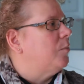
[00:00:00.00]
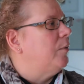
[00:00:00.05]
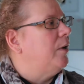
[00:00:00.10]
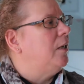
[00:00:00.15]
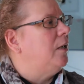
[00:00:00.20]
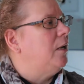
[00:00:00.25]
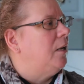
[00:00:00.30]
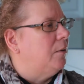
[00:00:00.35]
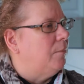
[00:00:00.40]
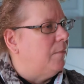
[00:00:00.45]
We
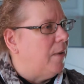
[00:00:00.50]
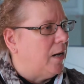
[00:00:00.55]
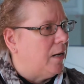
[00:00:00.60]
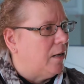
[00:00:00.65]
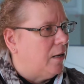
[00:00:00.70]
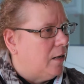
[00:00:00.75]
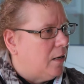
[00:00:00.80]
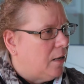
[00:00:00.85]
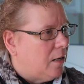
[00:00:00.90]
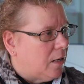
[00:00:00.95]
need to
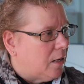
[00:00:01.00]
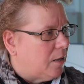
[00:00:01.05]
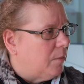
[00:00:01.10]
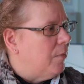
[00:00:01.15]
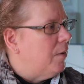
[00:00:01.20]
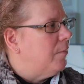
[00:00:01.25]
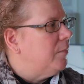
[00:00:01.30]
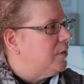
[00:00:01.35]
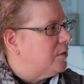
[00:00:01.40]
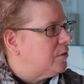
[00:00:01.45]
make
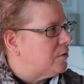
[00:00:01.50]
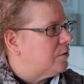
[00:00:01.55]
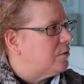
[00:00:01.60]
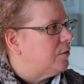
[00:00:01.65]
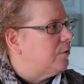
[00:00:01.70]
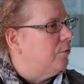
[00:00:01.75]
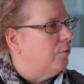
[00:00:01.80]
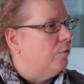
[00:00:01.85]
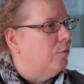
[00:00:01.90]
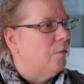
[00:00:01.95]
commitments
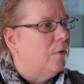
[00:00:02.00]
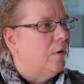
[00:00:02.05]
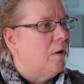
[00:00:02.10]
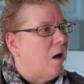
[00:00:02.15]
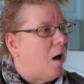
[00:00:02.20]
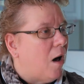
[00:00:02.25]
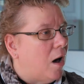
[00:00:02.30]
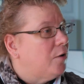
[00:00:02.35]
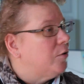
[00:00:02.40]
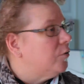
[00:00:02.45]
to
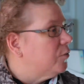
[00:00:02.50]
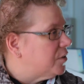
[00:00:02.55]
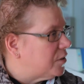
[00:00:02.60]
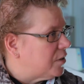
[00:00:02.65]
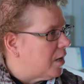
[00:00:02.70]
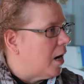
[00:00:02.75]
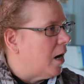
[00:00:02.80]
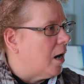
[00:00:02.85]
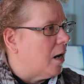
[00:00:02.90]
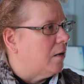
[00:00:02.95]

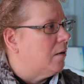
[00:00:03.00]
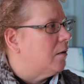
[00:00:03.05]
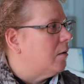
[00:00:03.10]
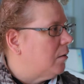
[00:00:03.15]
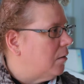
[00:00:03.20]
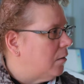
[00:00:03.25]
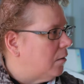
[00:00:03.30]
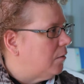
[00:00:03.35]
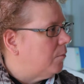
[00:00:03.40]
understand